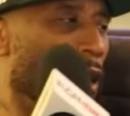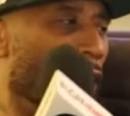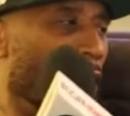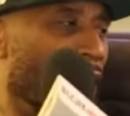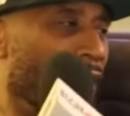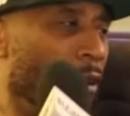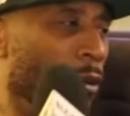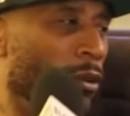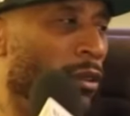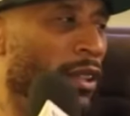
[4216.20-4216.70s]

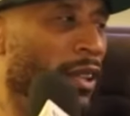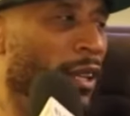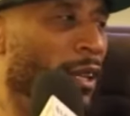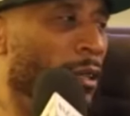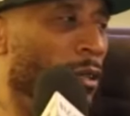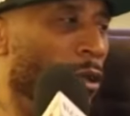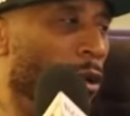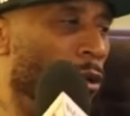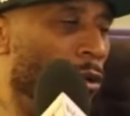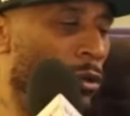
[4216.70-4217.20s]
I don't
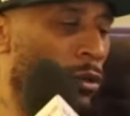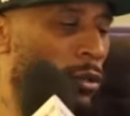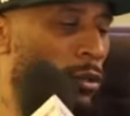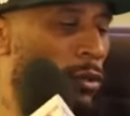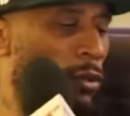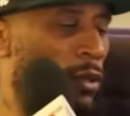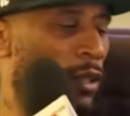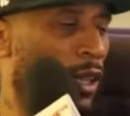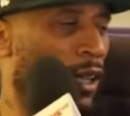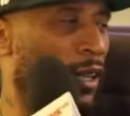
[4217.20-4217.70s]
think those
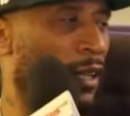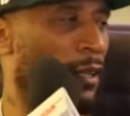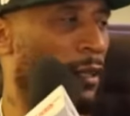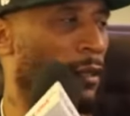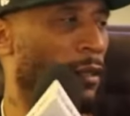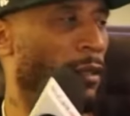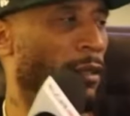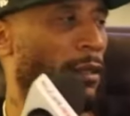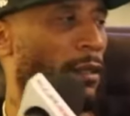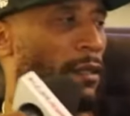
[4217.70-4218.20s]
two
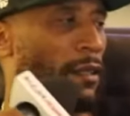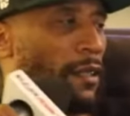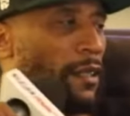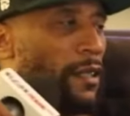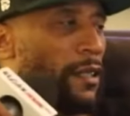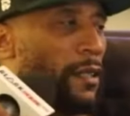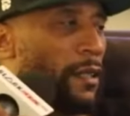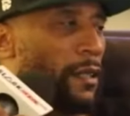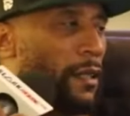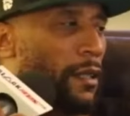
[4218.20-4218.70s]
things
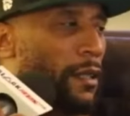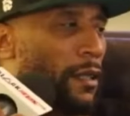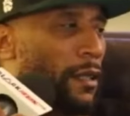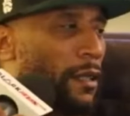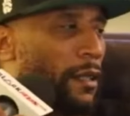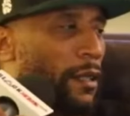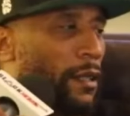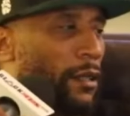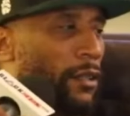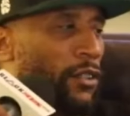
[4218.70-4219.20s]

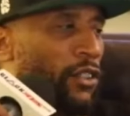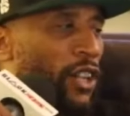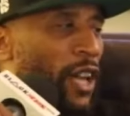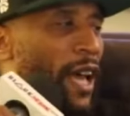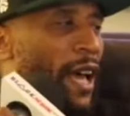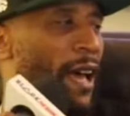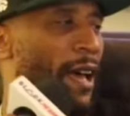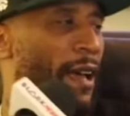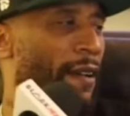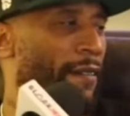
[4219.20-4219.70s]

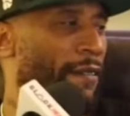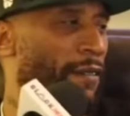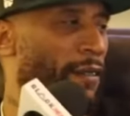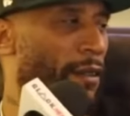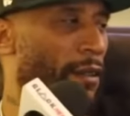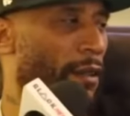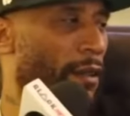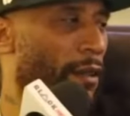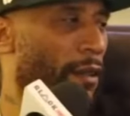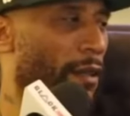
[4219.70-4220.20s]

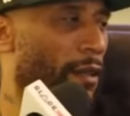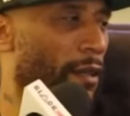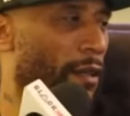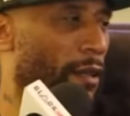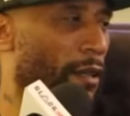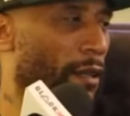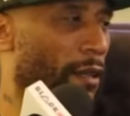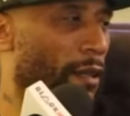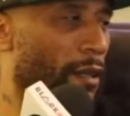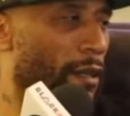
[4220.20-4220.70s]
jived,
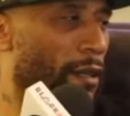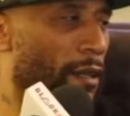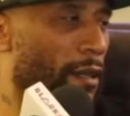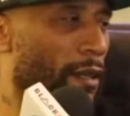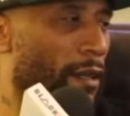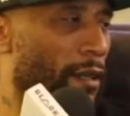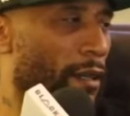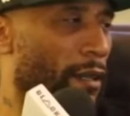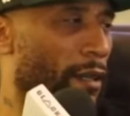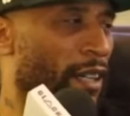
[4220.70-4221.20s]

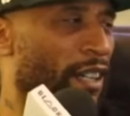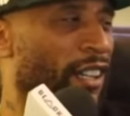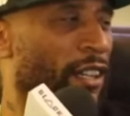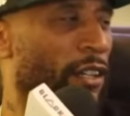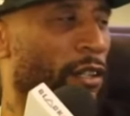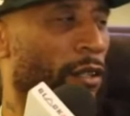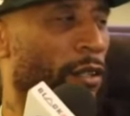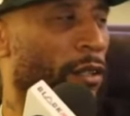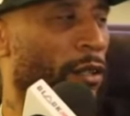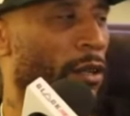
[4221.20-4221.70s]
and
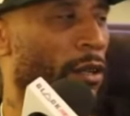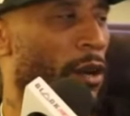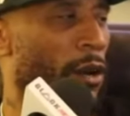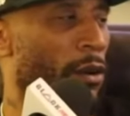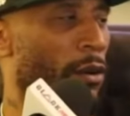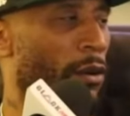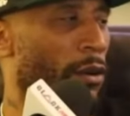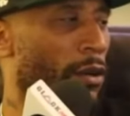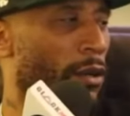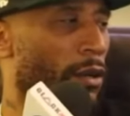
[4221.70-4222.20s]
it, you
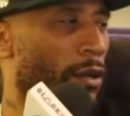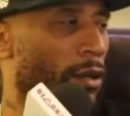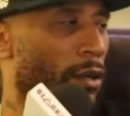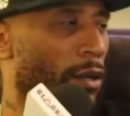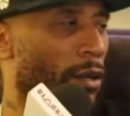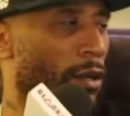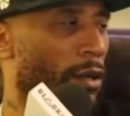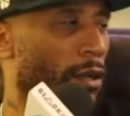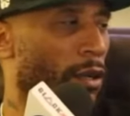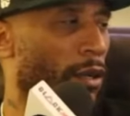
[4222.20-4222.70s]
know,
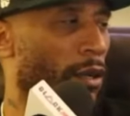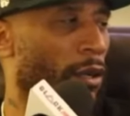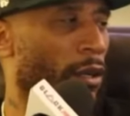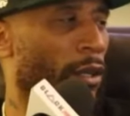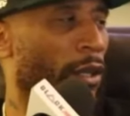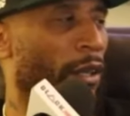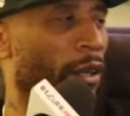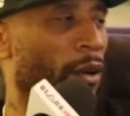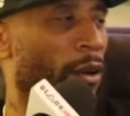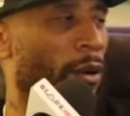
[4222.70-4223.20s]

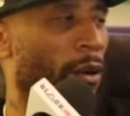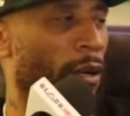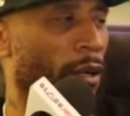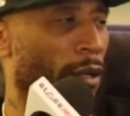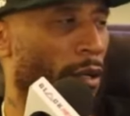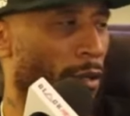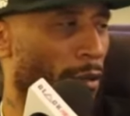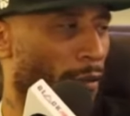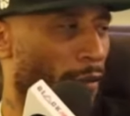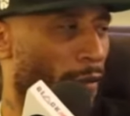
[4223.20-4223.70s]
early
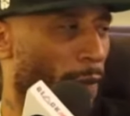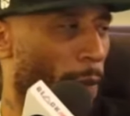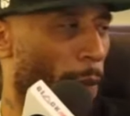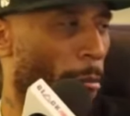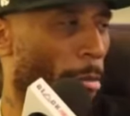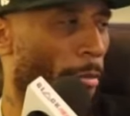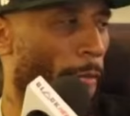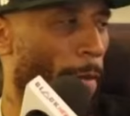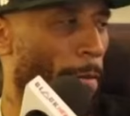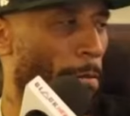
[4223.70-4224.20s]
on.
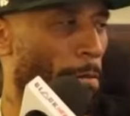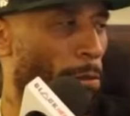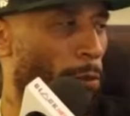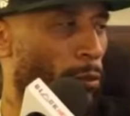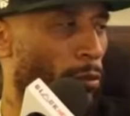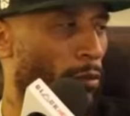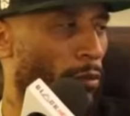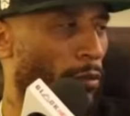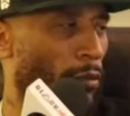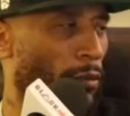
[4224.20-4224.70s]
Mm.
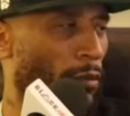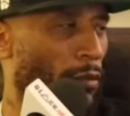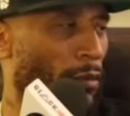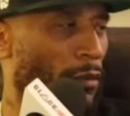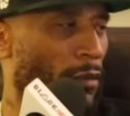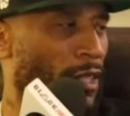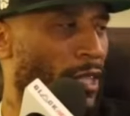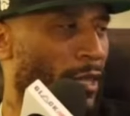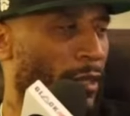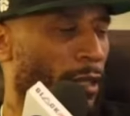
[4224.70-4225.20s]

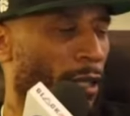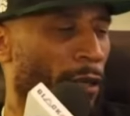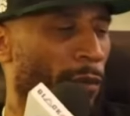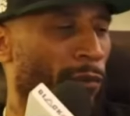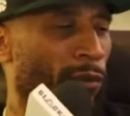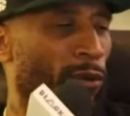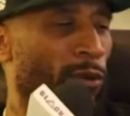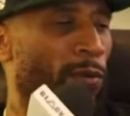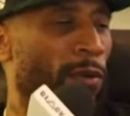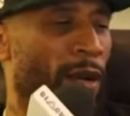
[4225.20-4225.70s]
I
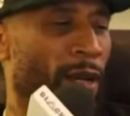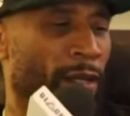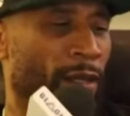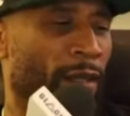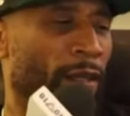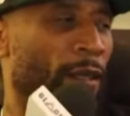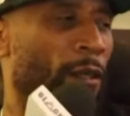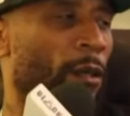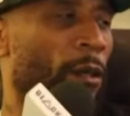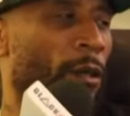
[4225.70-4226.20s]
think Pooh Bah
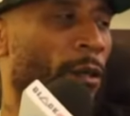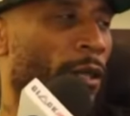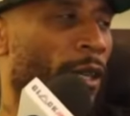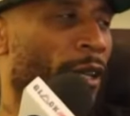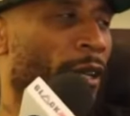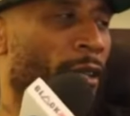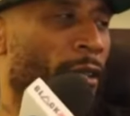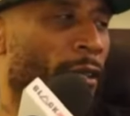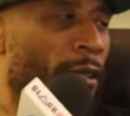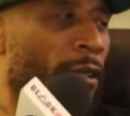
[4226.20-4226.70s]
still looked
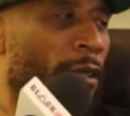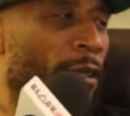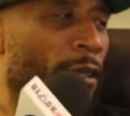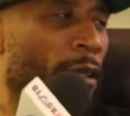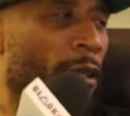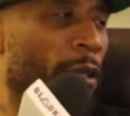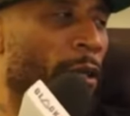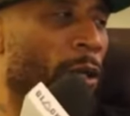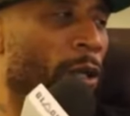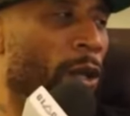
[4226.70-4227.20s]
at us as
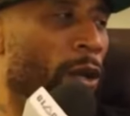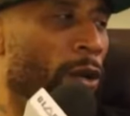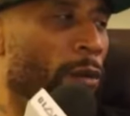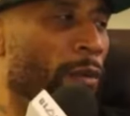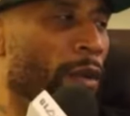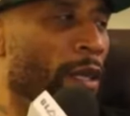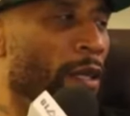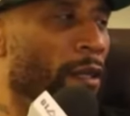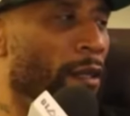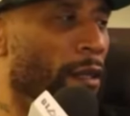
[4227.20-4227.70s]
the little
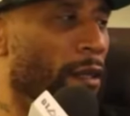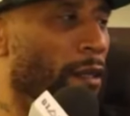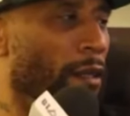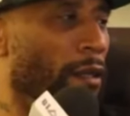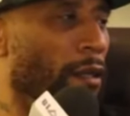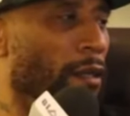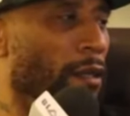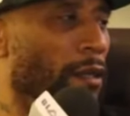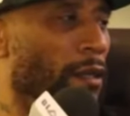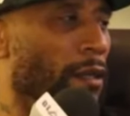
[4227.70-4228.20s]
homies,
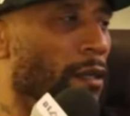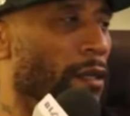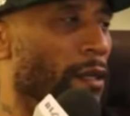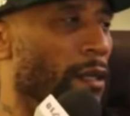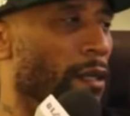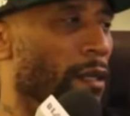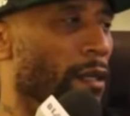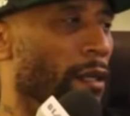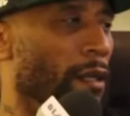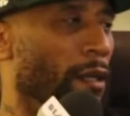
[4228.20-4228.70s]

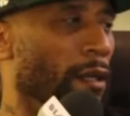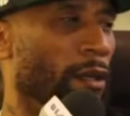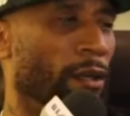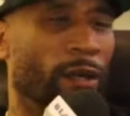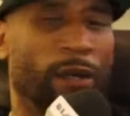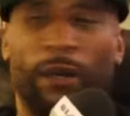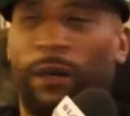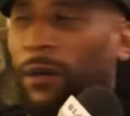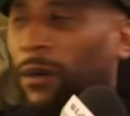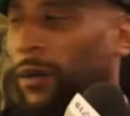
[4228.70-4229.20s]
you
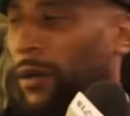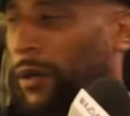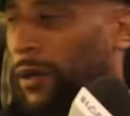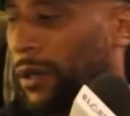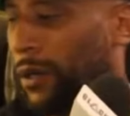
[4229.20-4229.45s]
know,